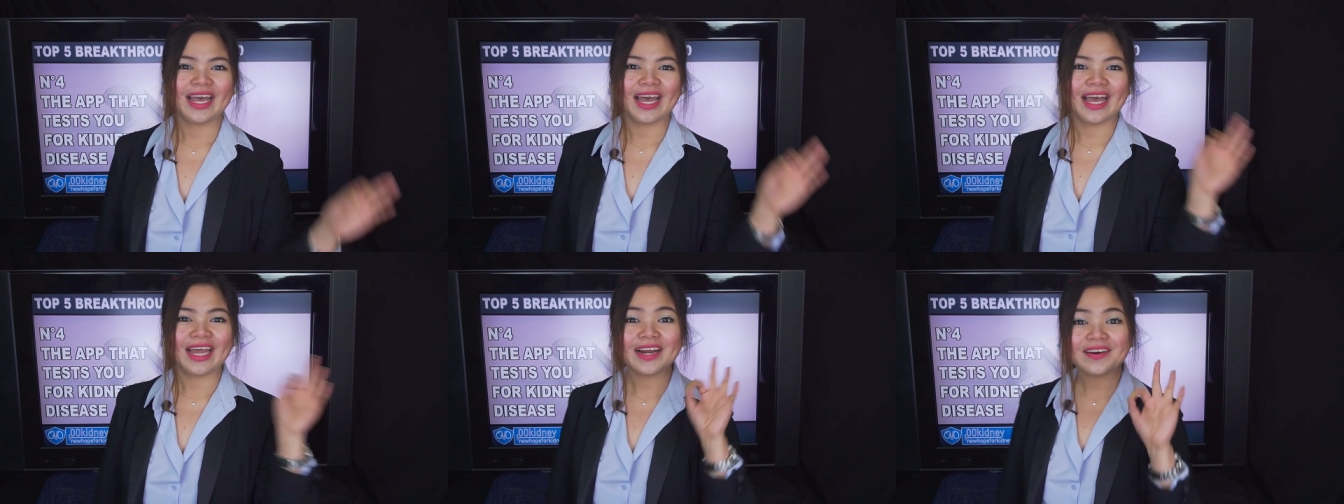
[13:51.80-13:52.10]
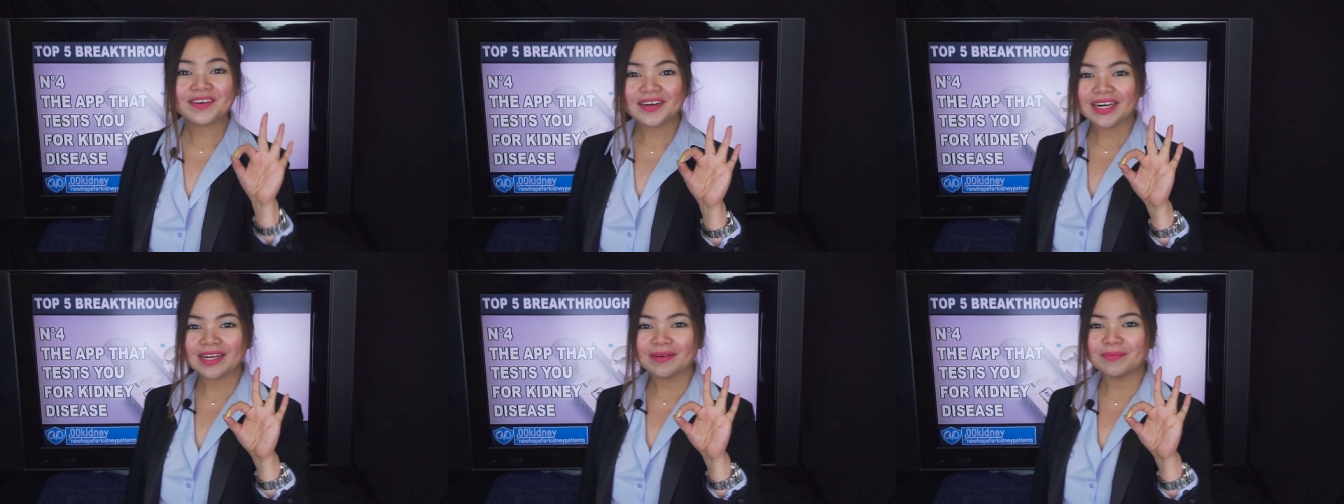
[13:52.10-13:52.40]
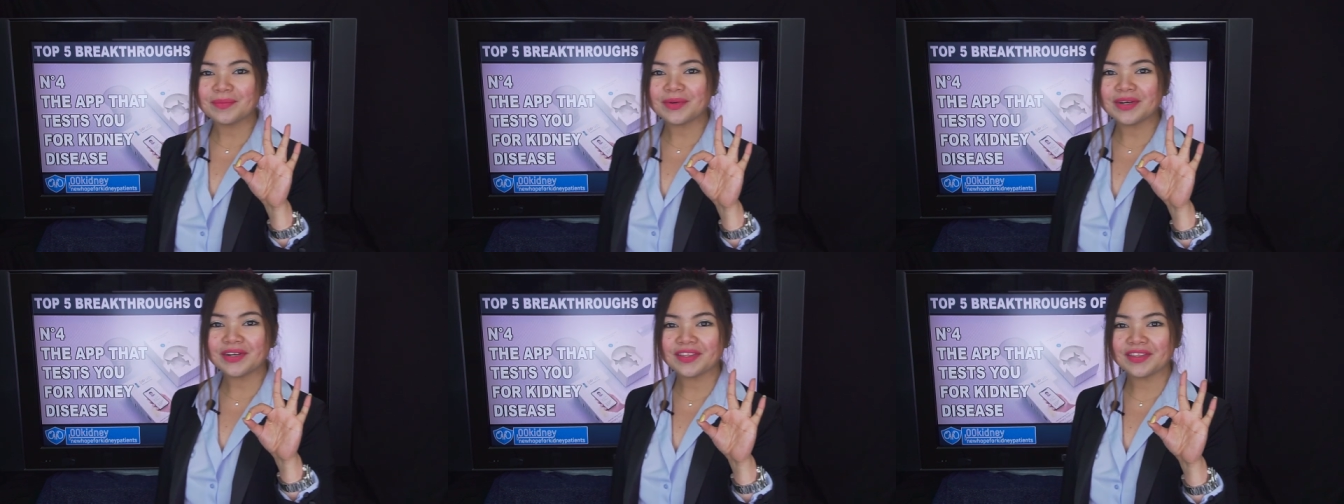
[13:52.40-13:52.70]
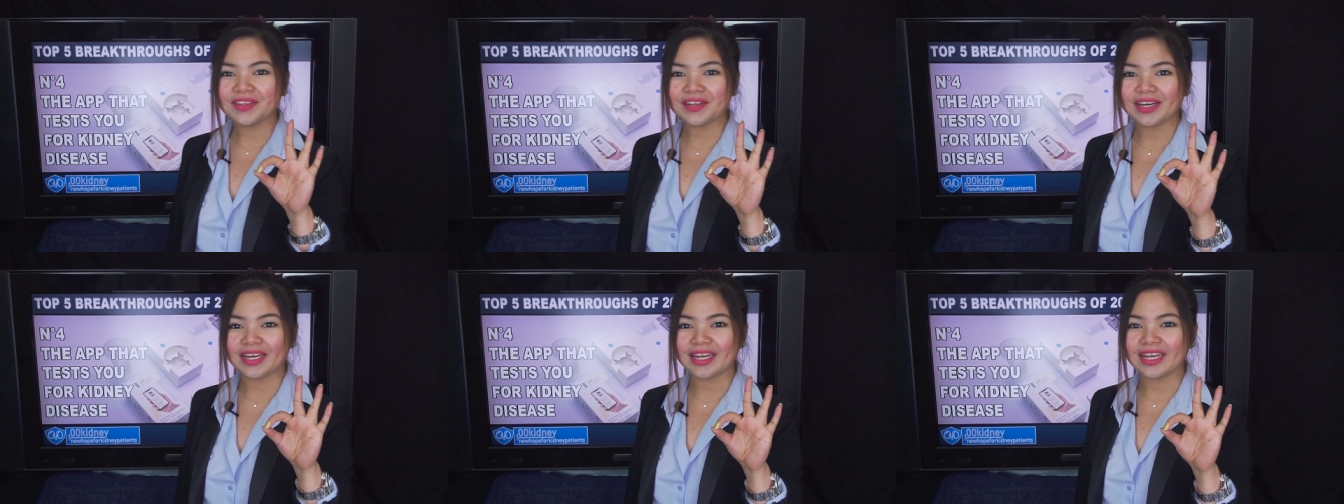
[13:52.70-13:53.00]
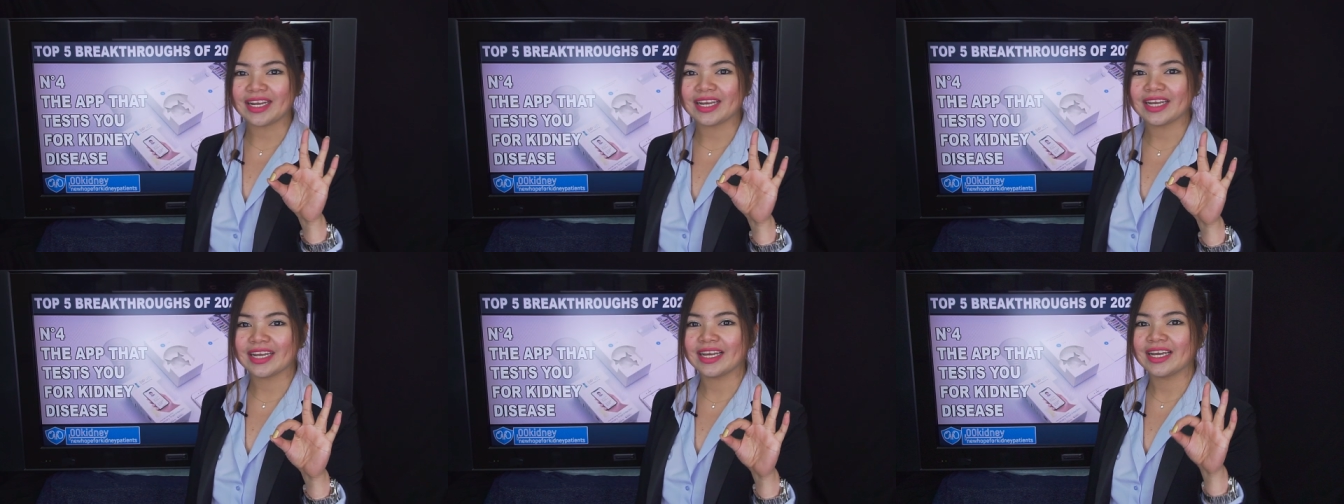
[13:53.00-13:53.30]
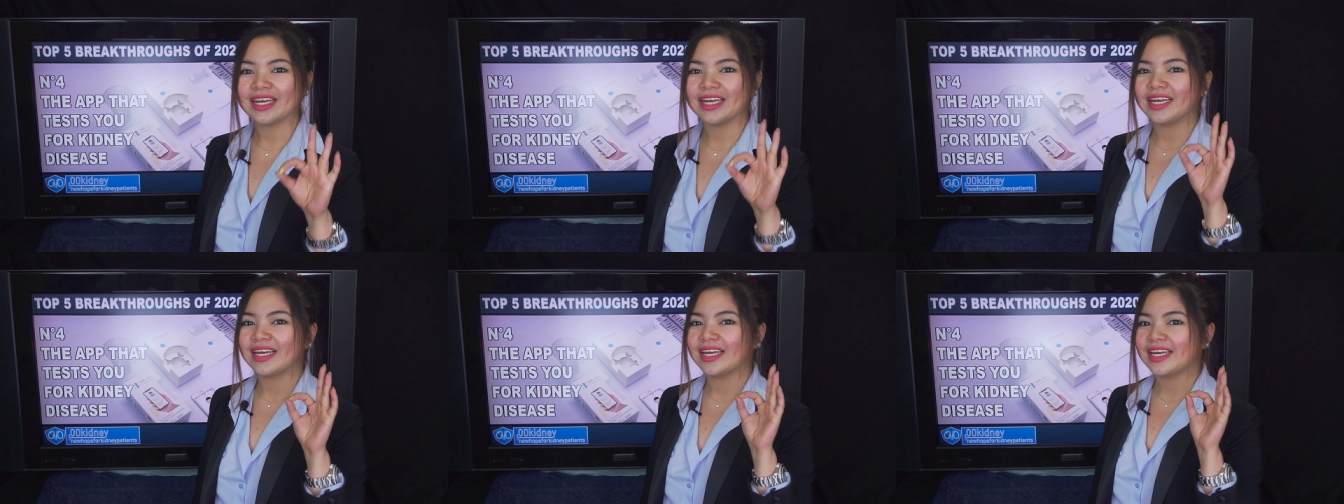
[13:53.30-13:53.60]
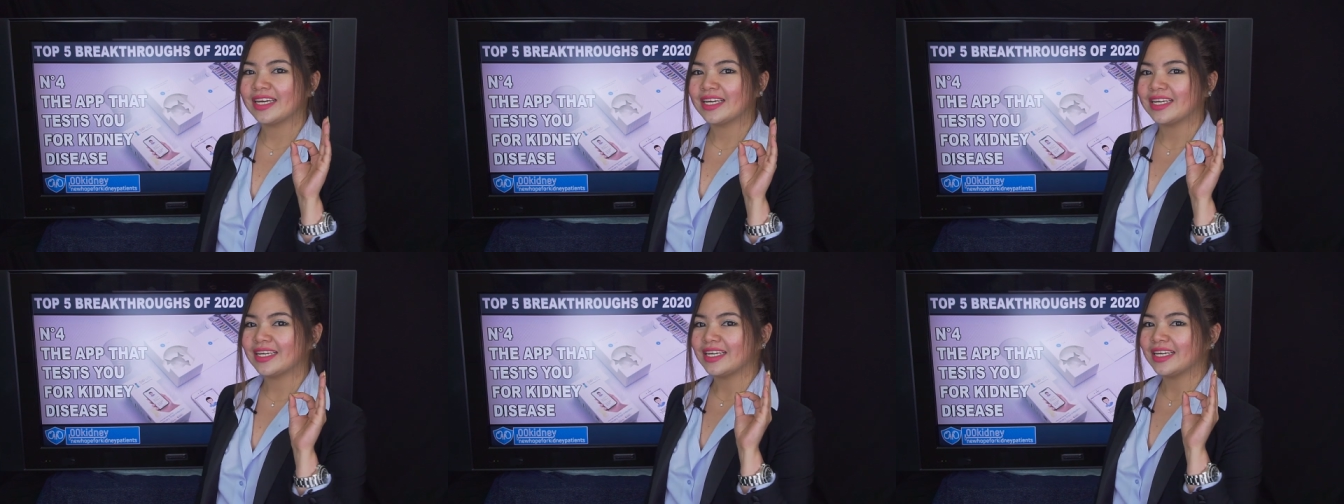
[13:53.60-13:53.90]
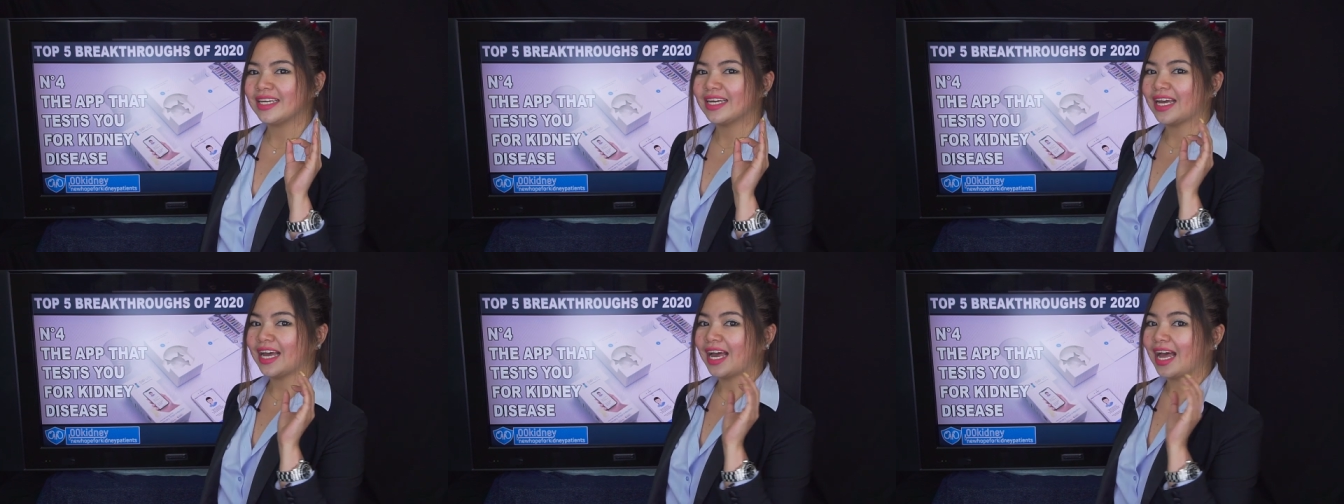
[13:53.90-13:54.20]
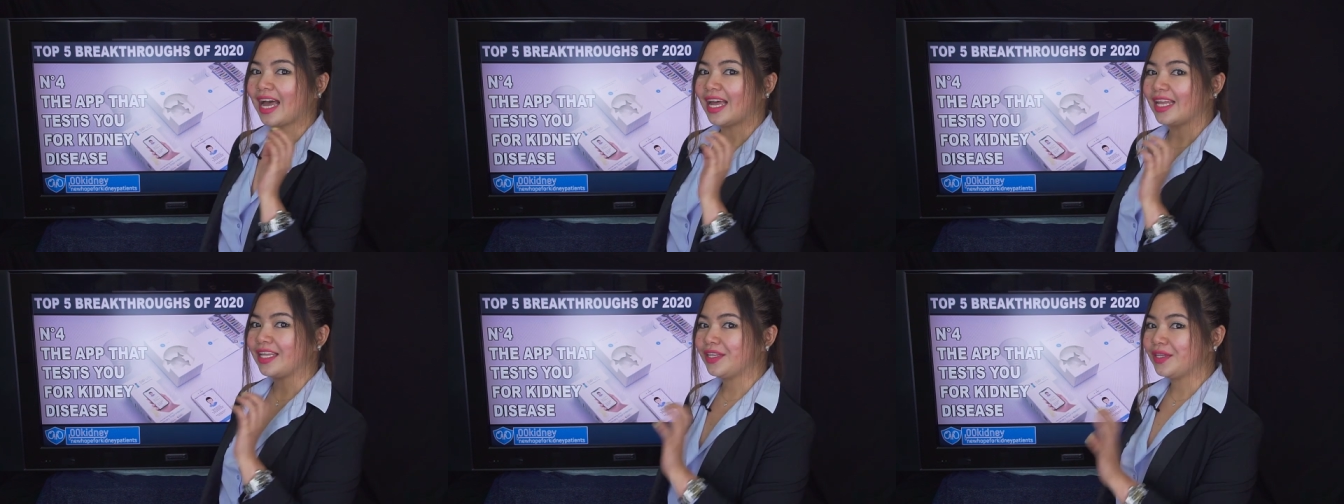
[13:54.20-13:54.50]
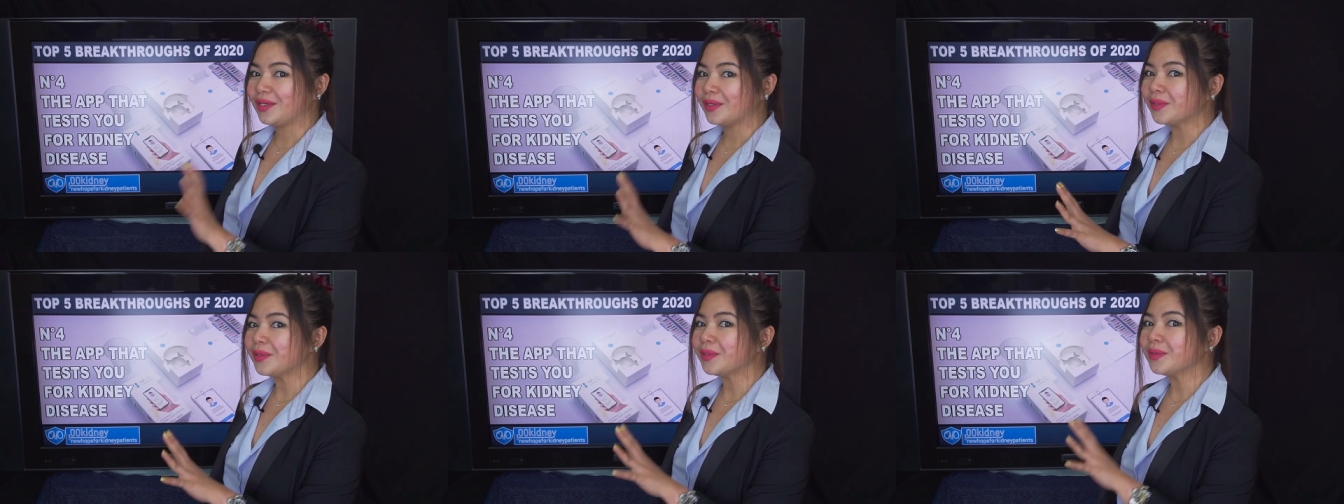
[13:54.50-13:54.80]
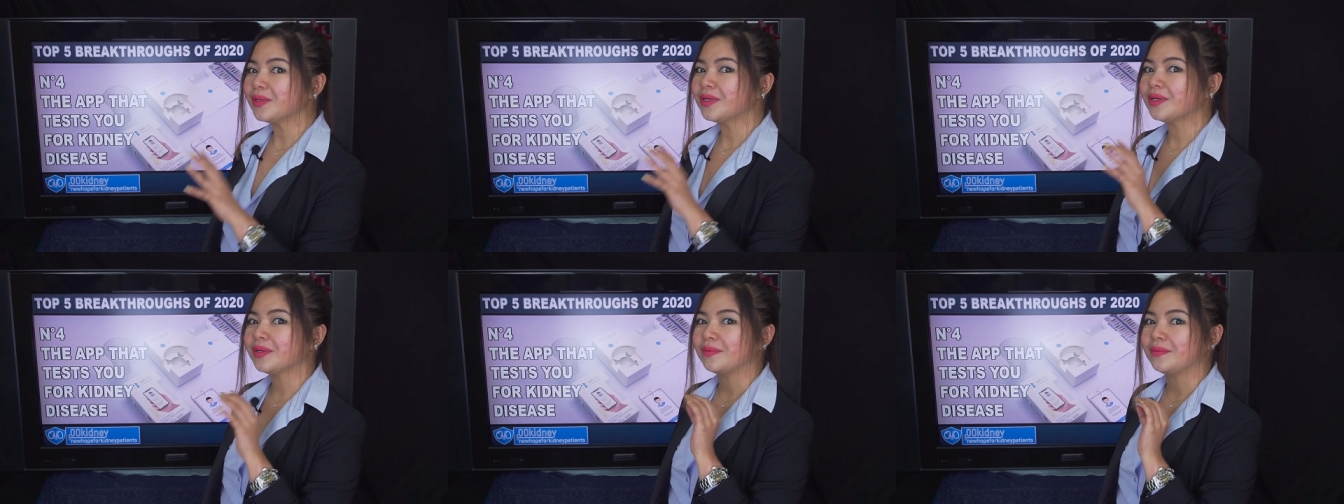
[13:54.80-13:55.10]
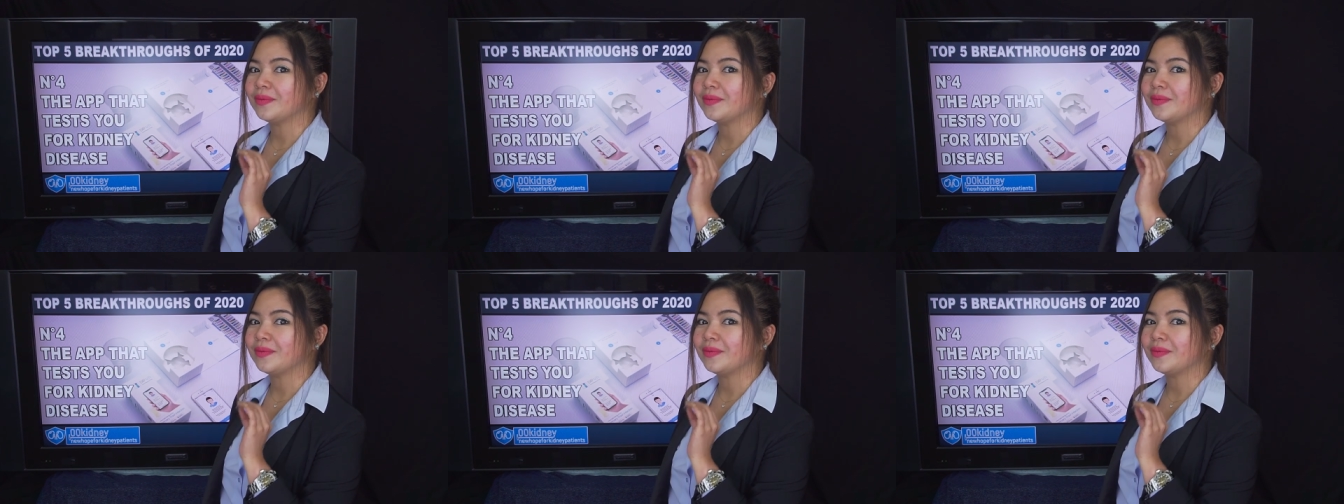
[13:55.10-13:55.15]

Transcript: And our number three, a new